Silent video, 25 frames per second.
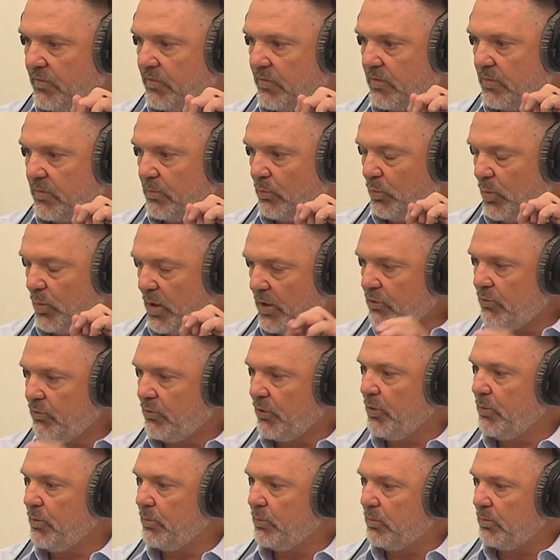one
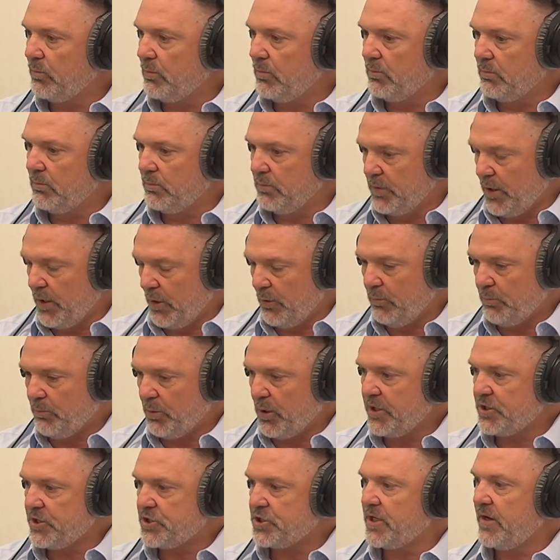group no
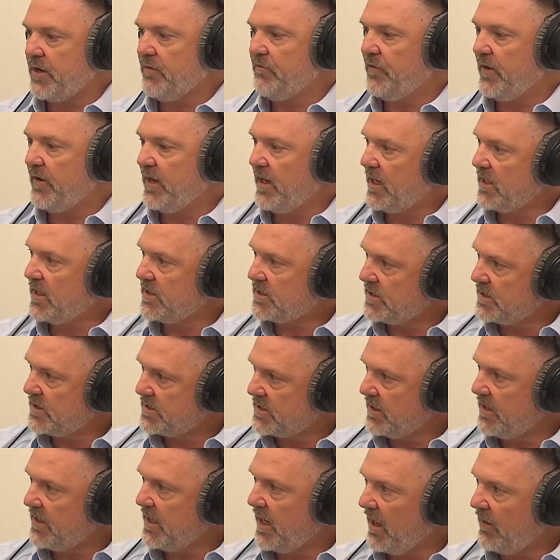branched-chain fatty acids
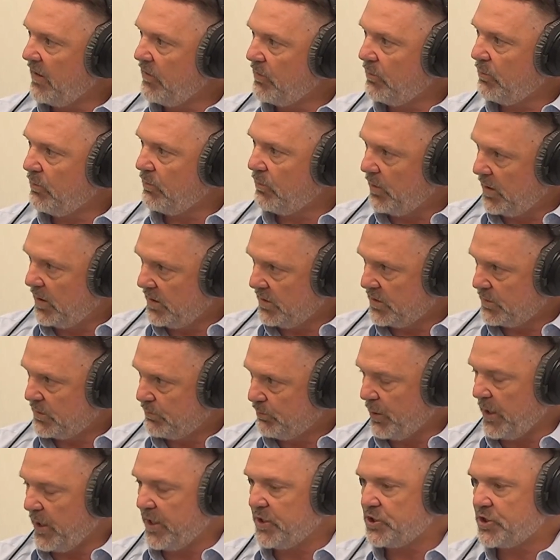and the other one's
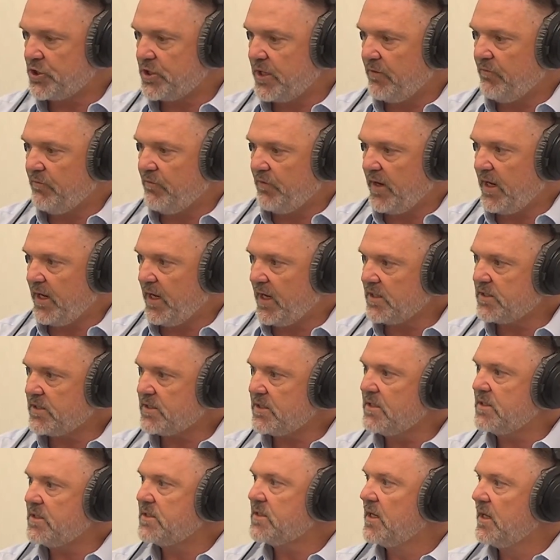branched-chain fatty
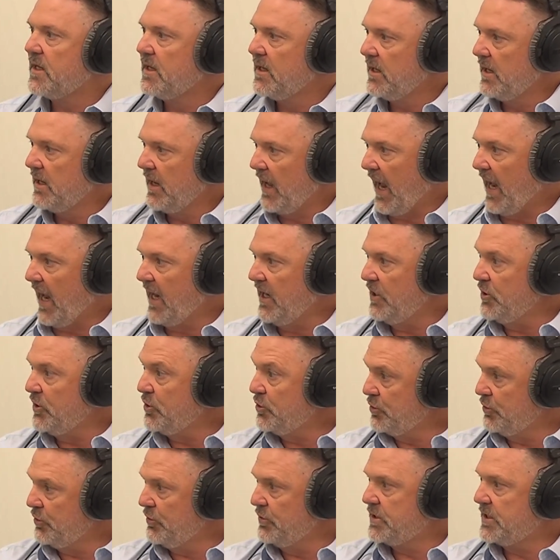acids and
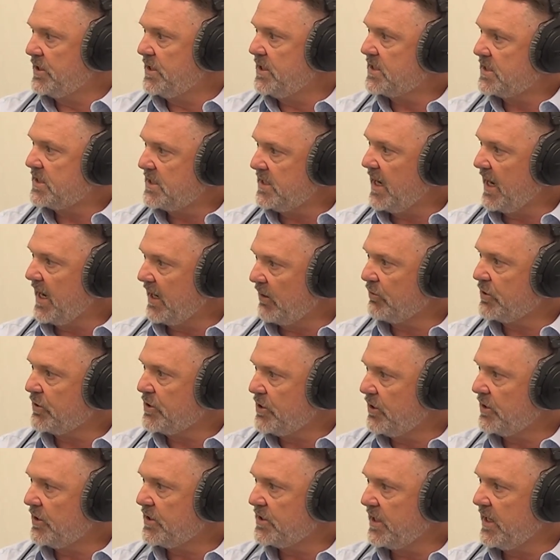induced this
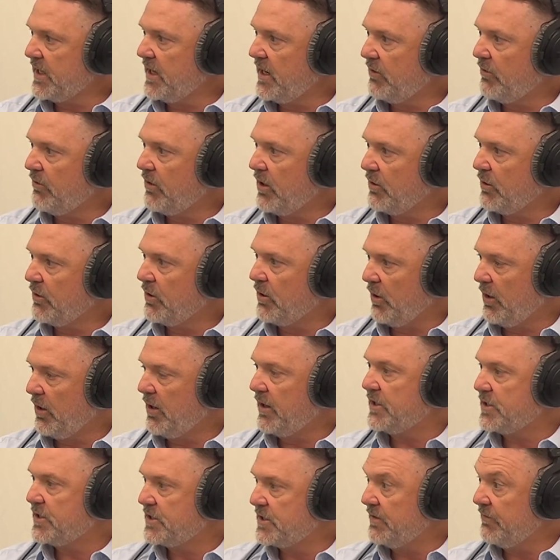necrotizing
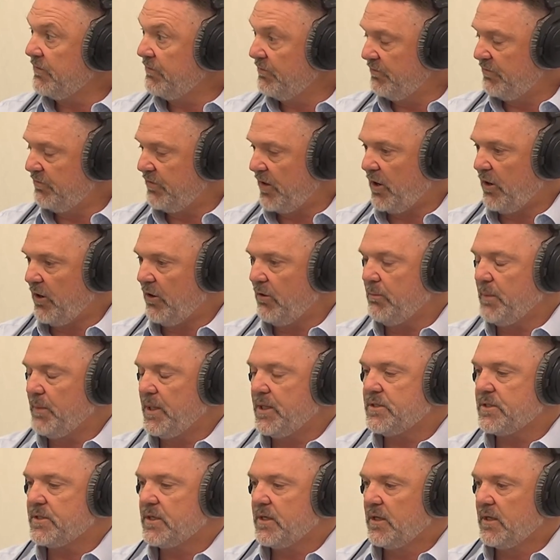enterocolitis
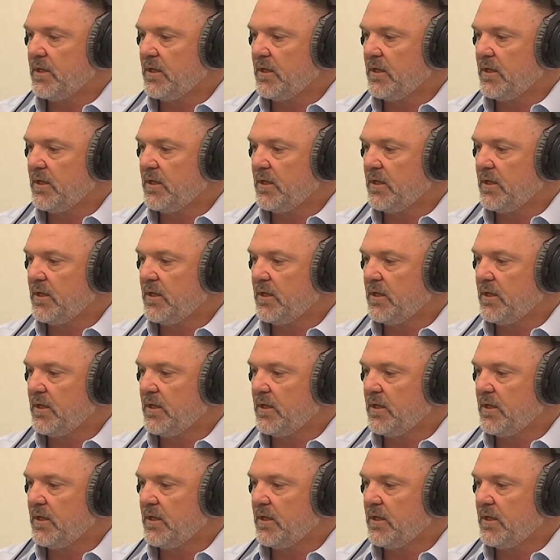environment,